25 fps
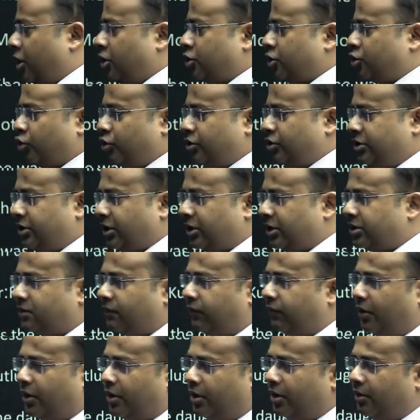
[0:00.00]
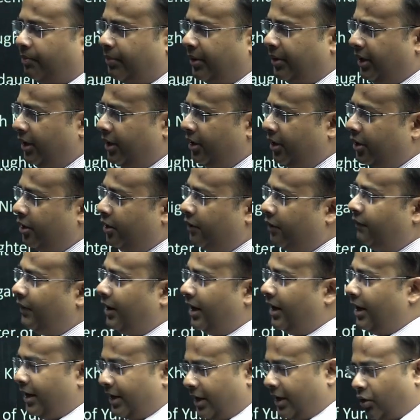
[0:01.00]
So just for a period of
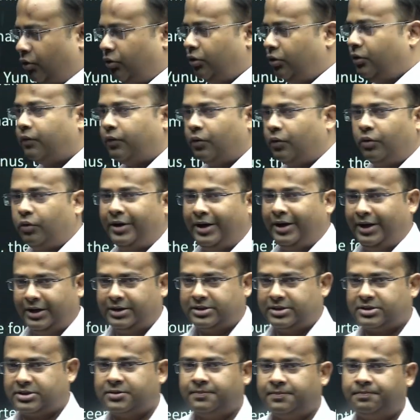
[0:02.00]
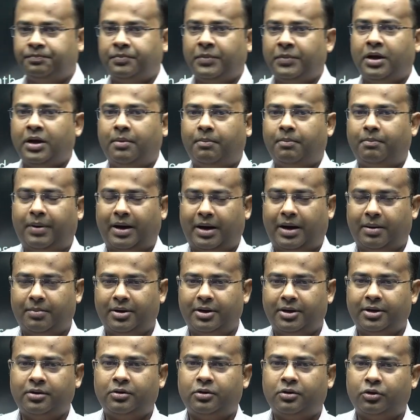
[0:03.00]
around 4 years,
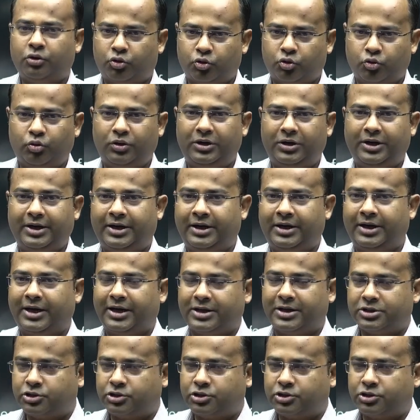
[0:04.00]
Babur ruled India.